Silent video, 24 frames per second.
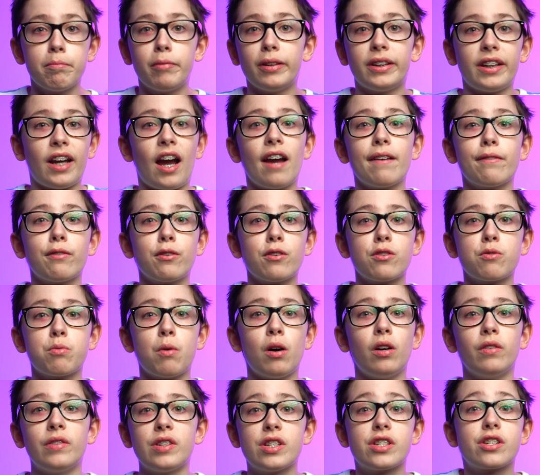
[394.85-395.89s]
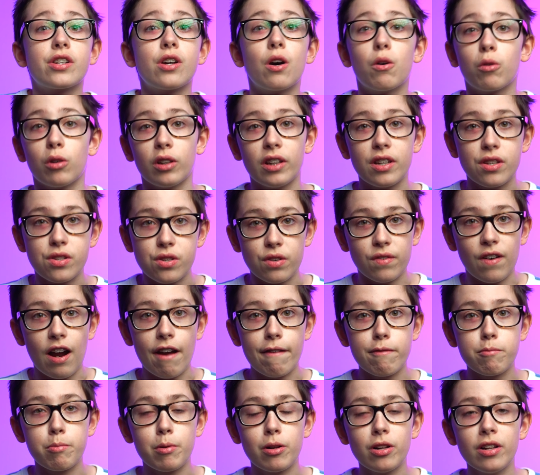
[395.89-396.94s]
but the iPhone 12 is totally
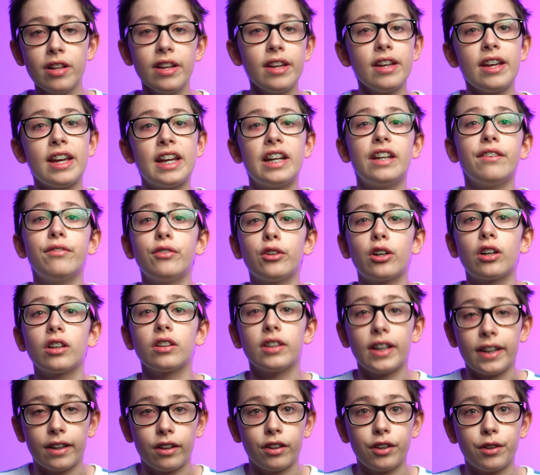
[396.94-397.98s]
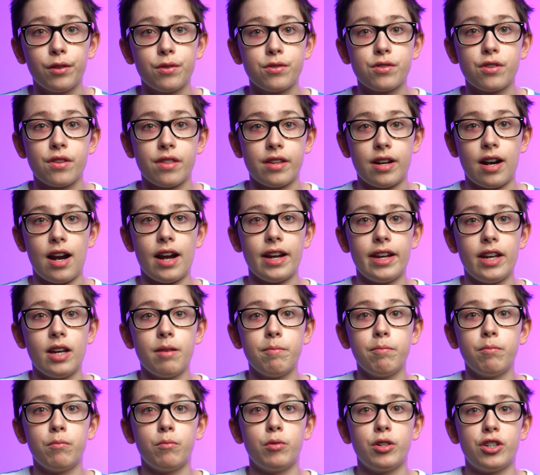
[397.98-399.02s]
survivable, and if you're a lighter user than I
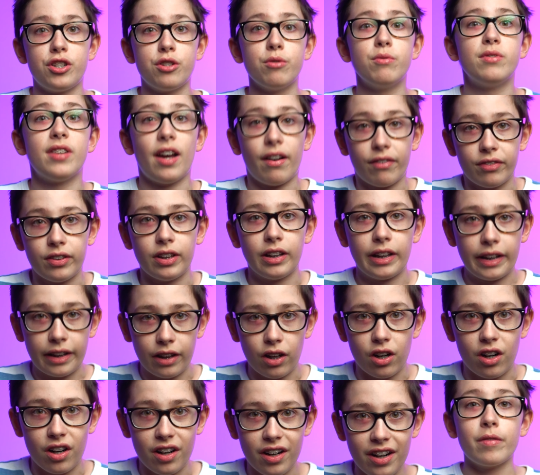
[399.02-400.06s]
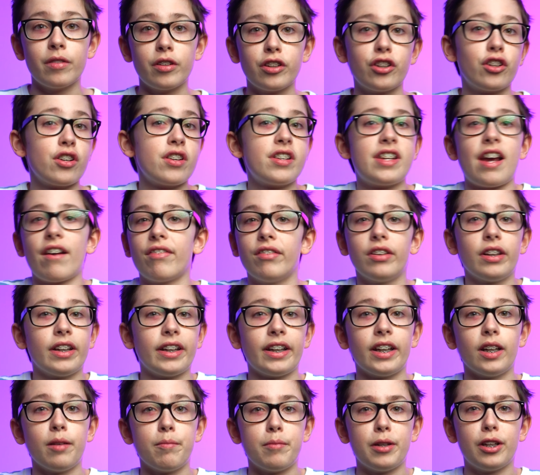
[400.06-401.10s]
am, which you definitely are, you're definitely
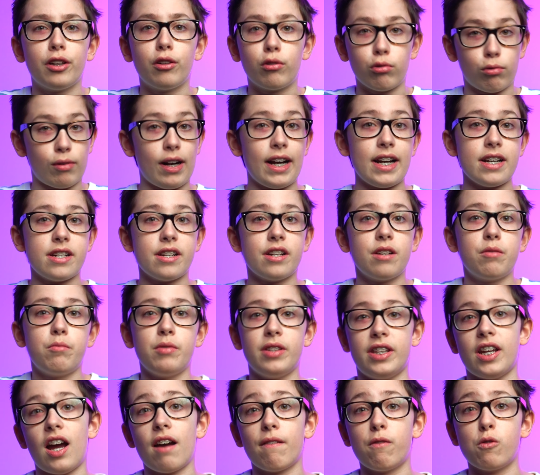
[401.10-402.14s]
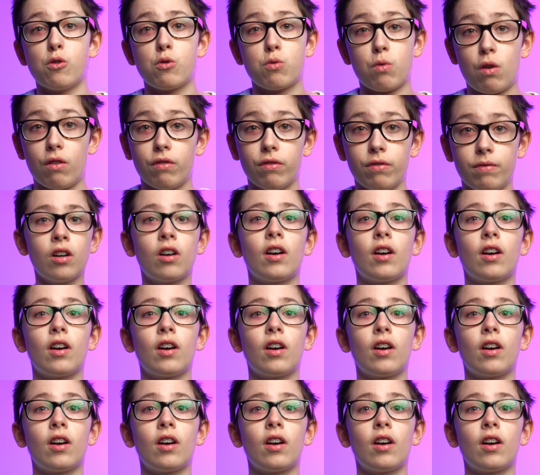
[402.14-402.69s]
going to be great with the iPhone 12.